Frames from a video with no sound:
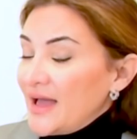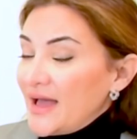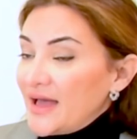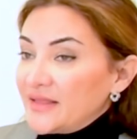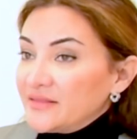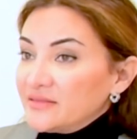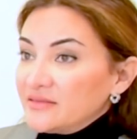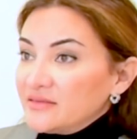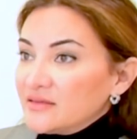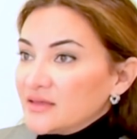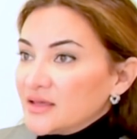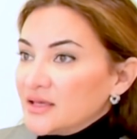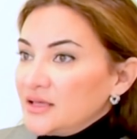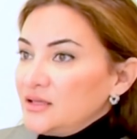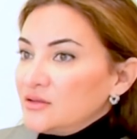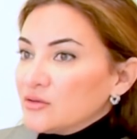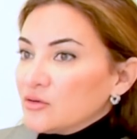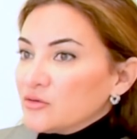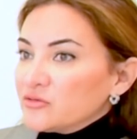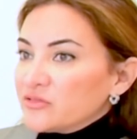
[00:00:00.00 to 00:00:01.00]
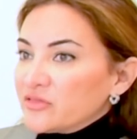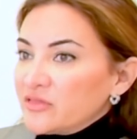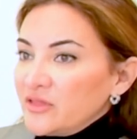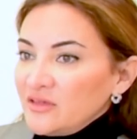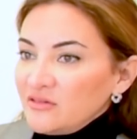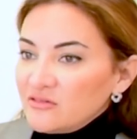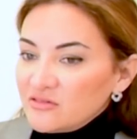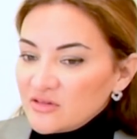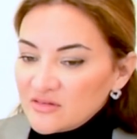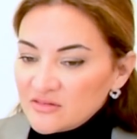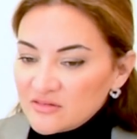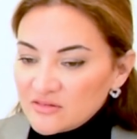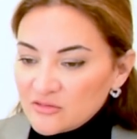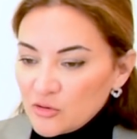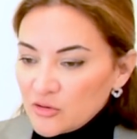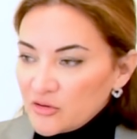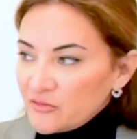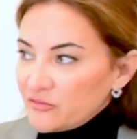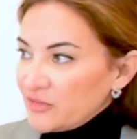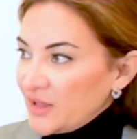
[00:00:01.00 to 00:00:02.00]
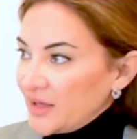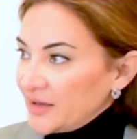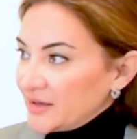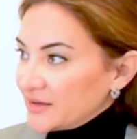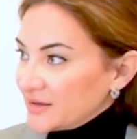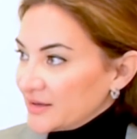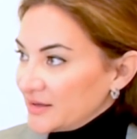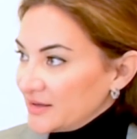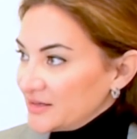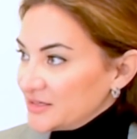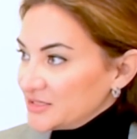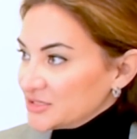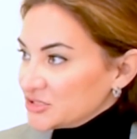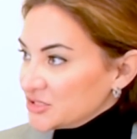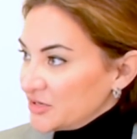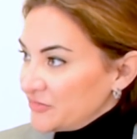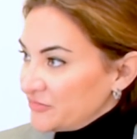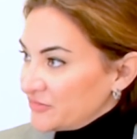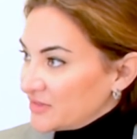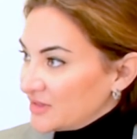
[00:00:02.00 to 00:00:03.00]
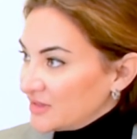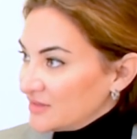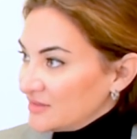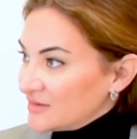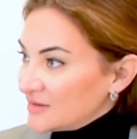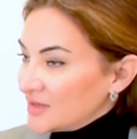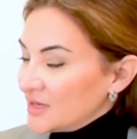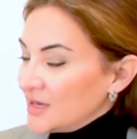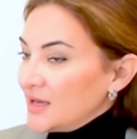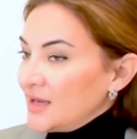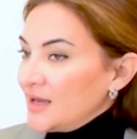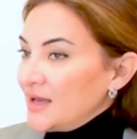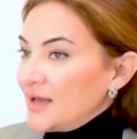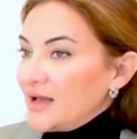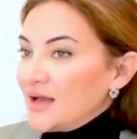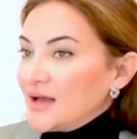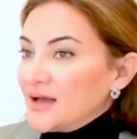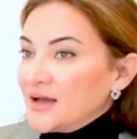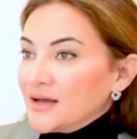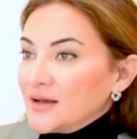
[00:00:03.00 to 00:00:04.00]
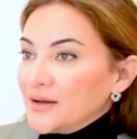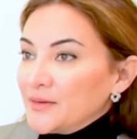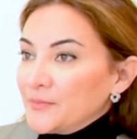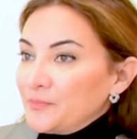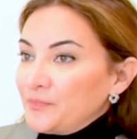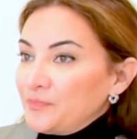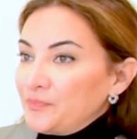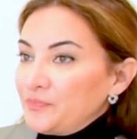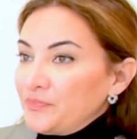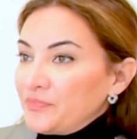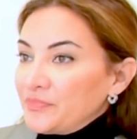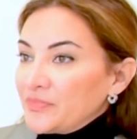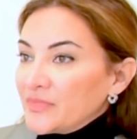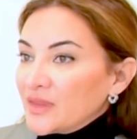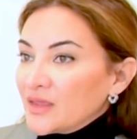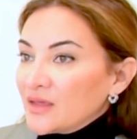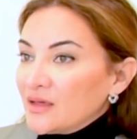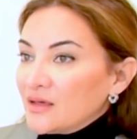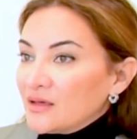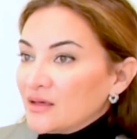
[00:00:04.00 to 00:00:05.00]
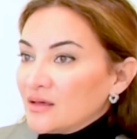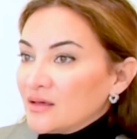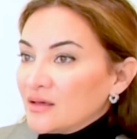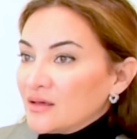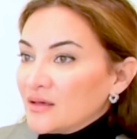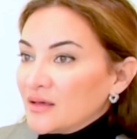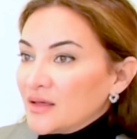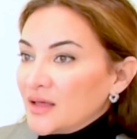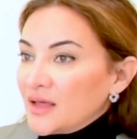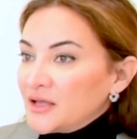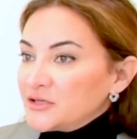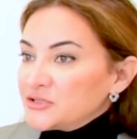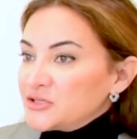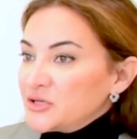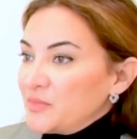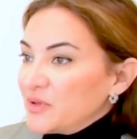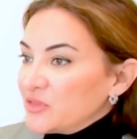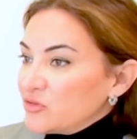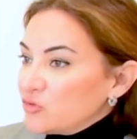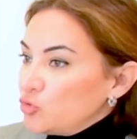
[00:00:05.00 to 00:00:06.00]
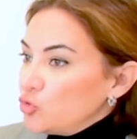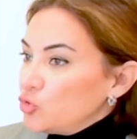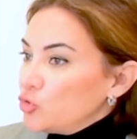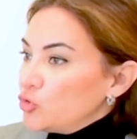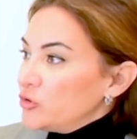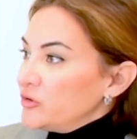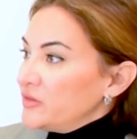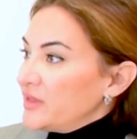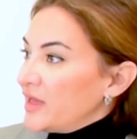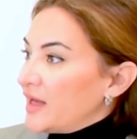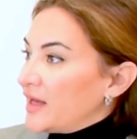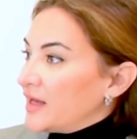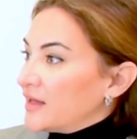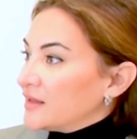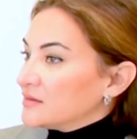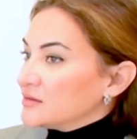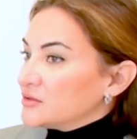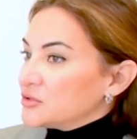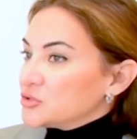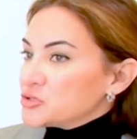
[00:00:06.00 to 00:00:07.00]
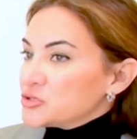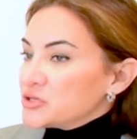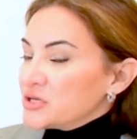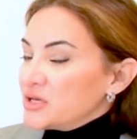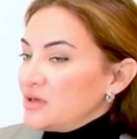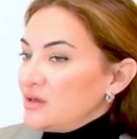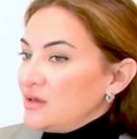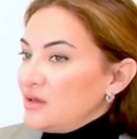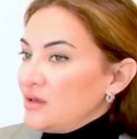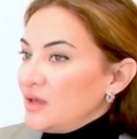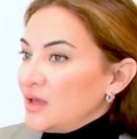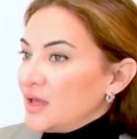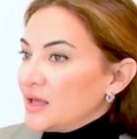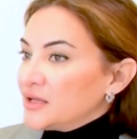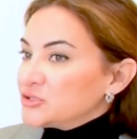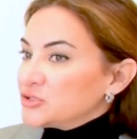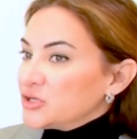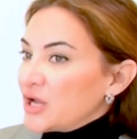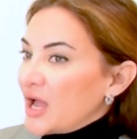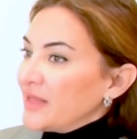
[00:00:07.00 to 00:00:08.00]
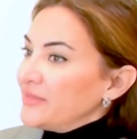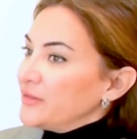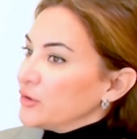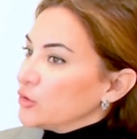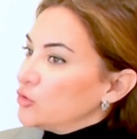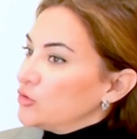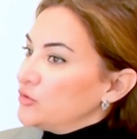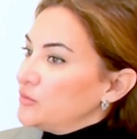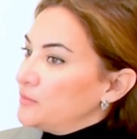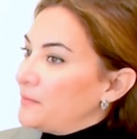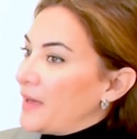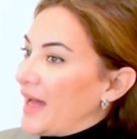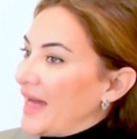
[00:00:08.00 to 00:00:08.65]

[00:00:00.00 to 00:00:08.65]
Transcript: and you know, things just sort of like shifted. Um, uh, she matured, and she and she had a good